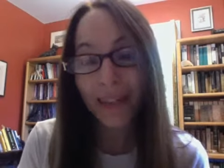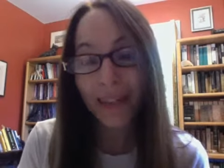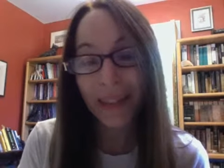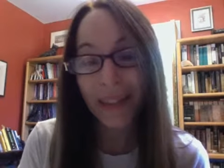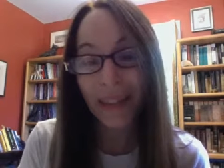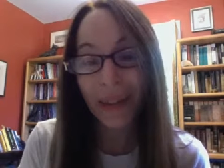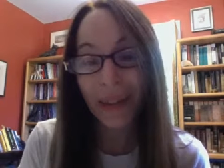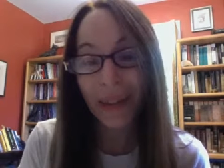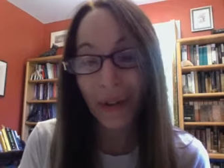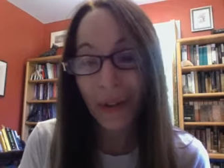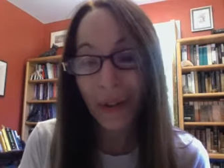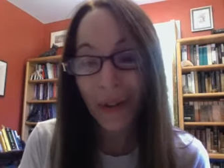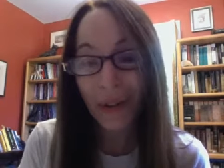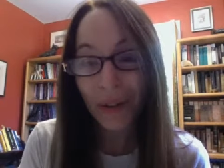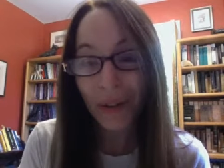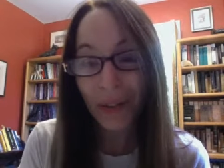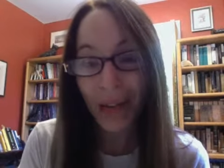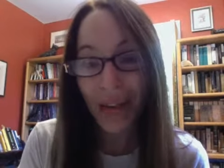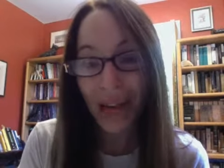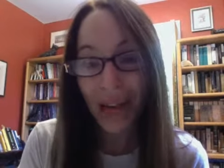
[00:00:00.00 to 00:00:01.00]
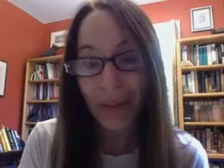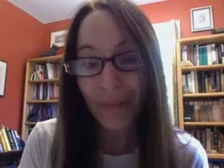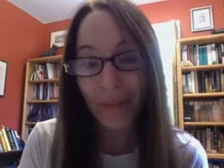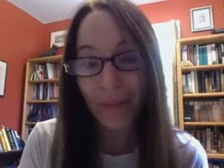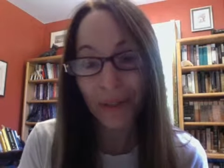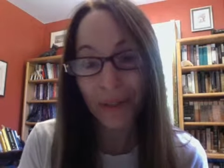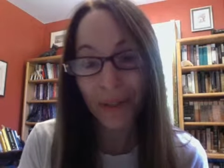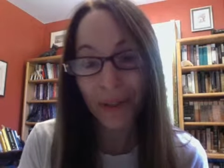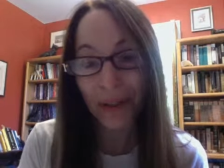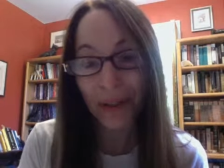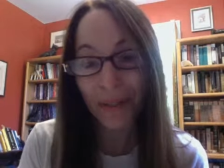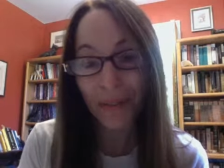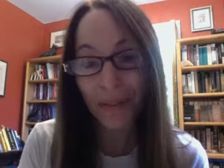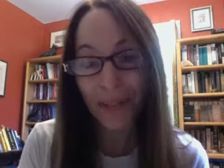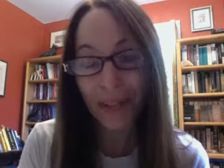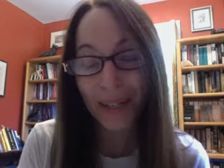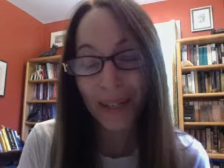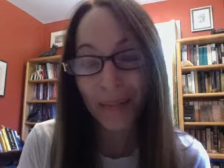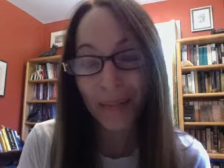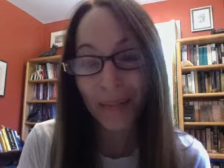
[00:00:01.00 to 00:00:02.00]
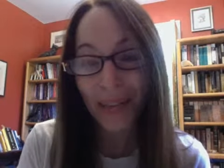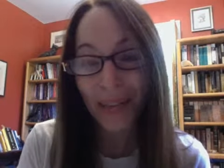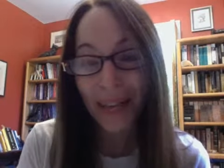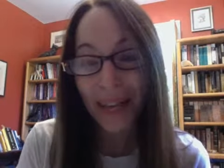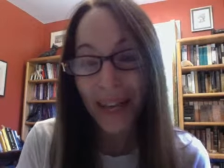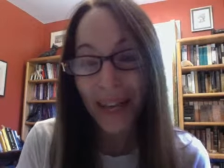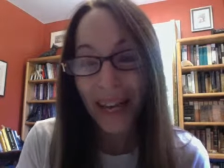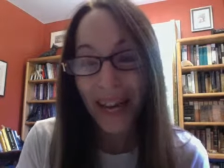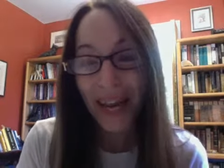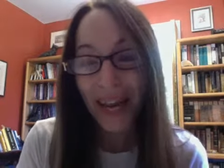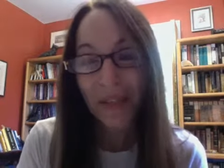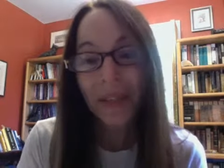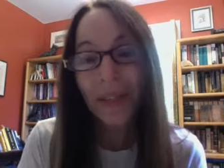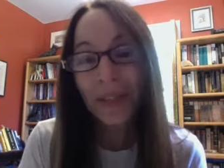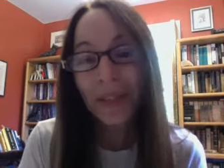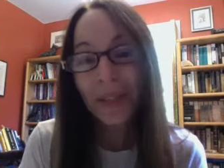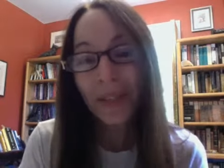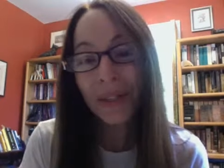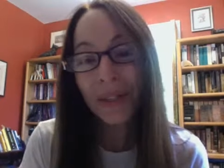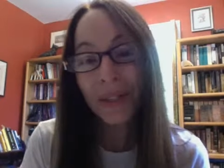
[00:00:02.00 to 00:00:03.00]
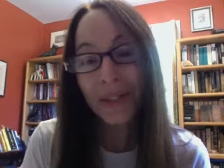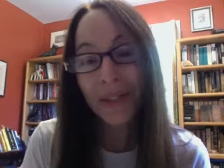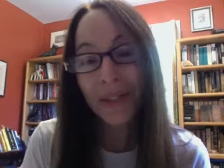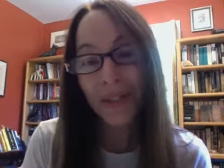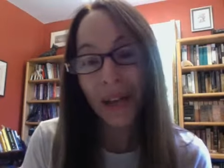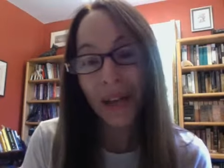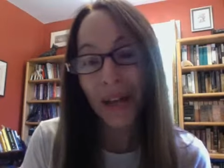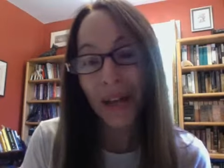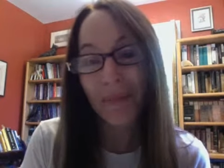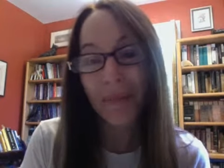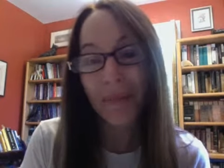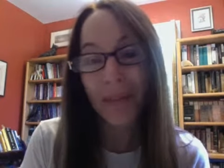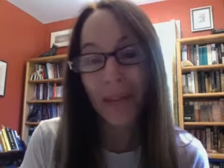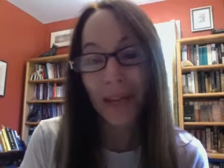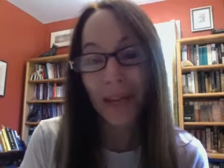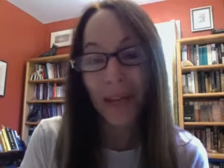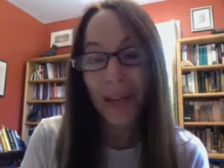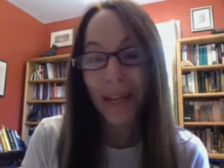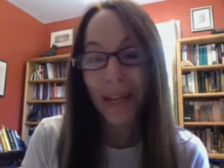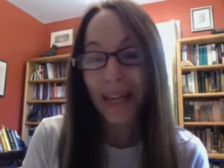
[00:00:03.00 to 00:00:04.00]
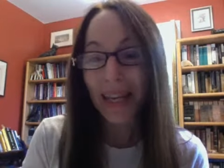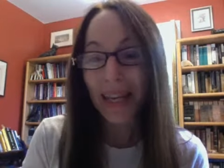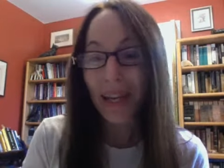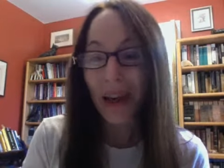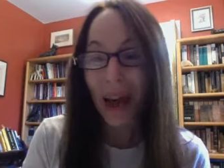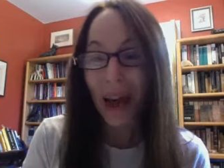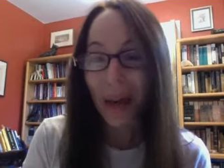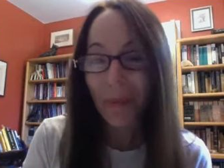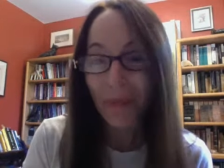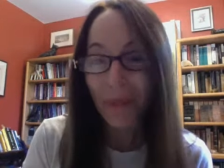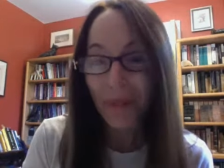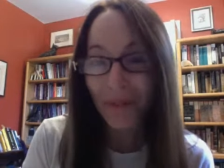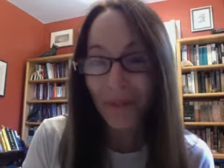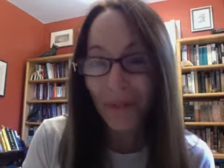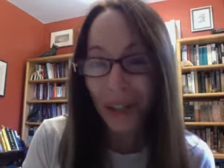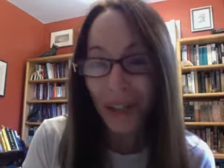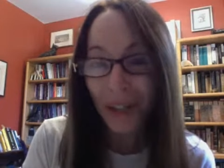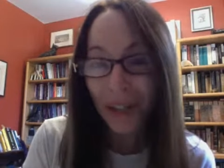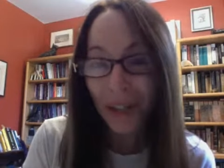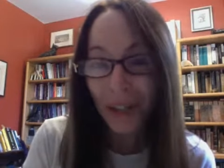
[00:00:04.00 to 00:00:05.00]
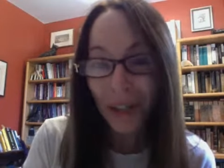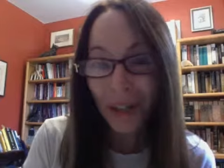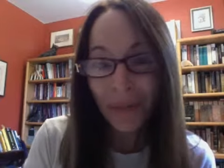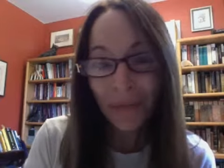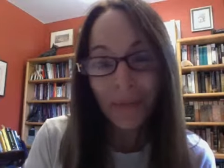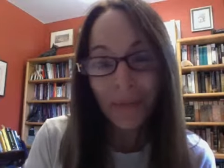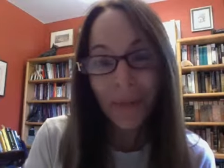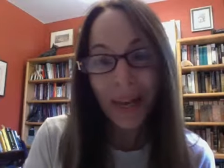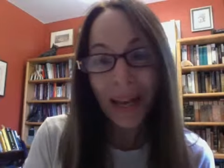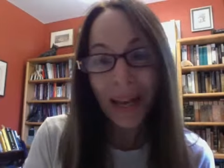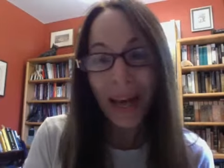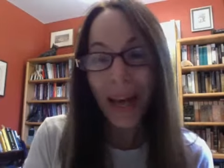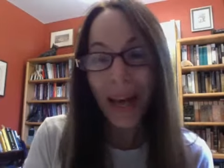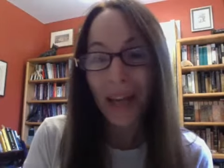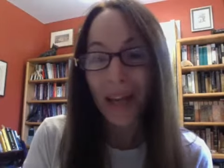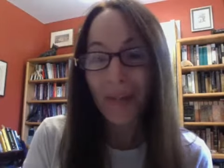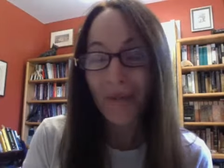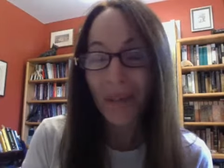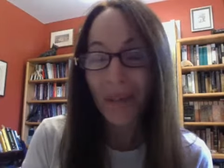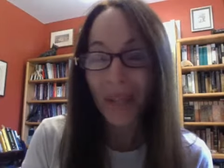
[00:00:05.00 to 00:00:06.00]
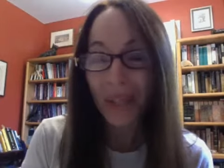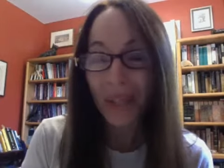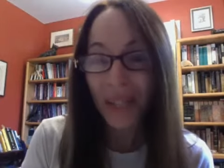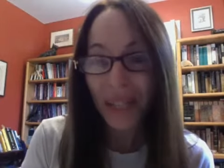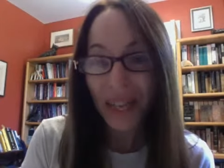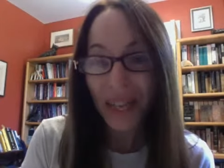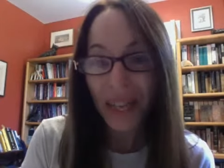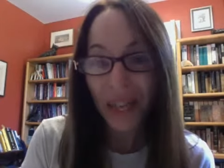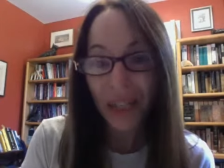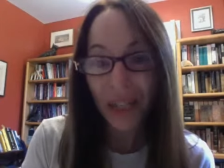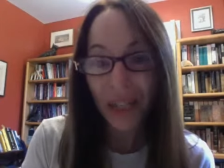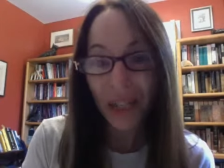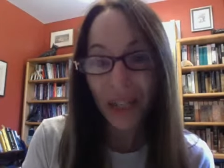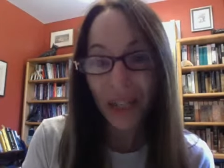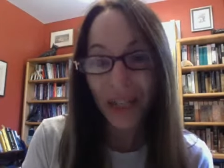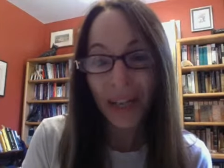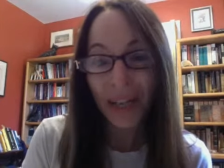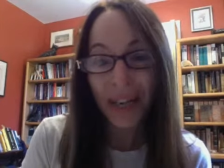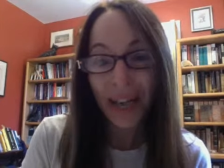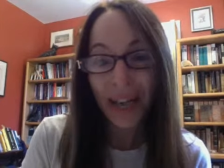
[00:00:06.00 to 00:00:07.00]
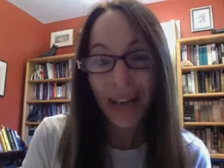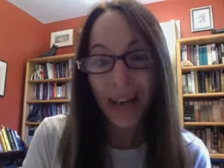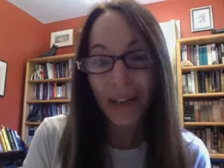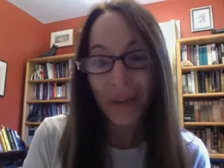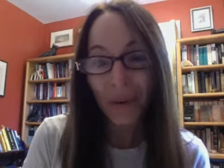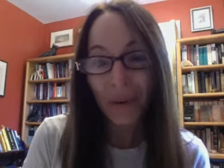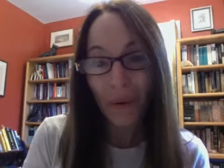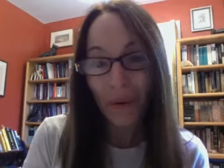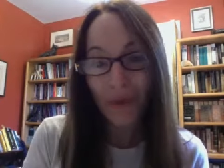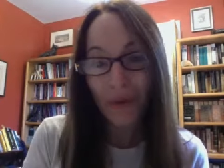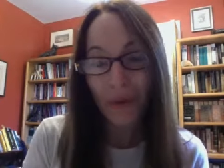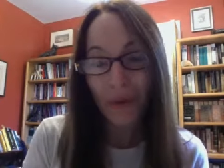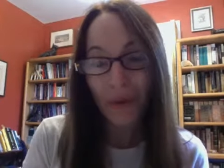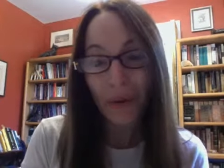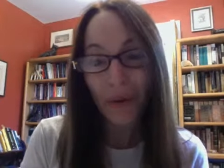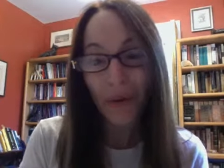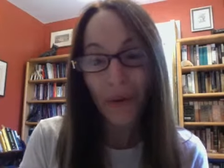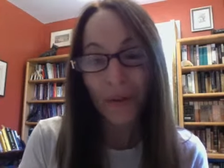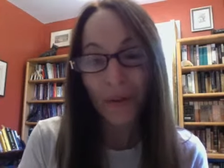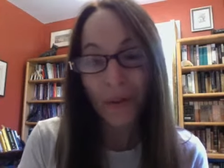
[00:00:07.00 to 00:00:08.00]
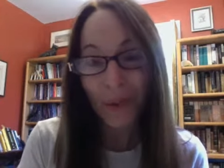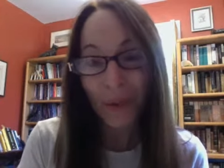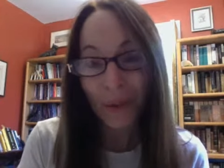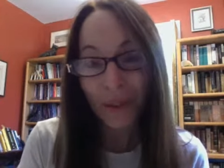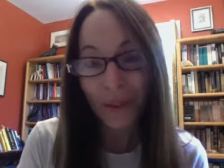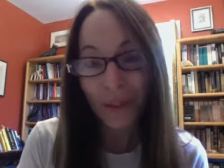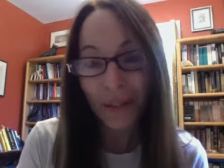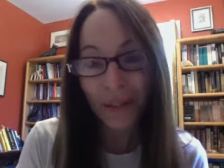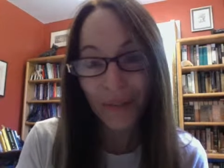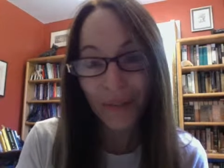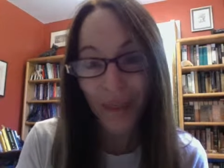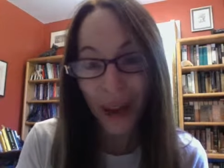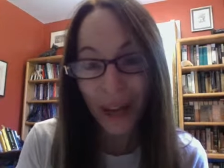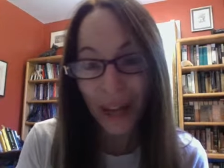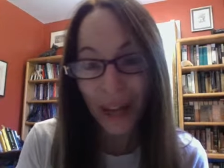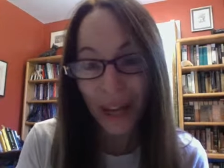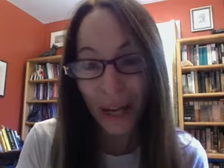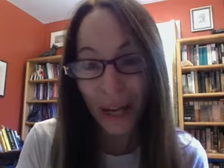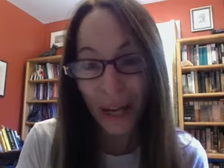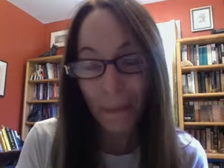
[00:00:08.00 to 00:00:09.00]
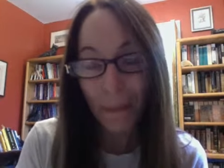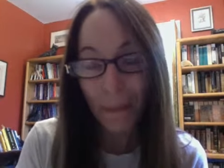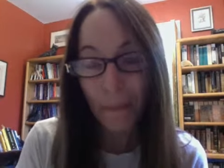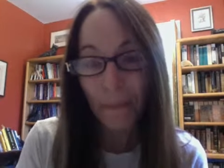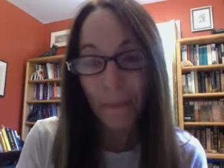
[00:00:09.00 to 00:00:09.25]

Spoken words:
the CritterCam assignment, and this is an assignment in observation and investigation, and also, of course, in writing.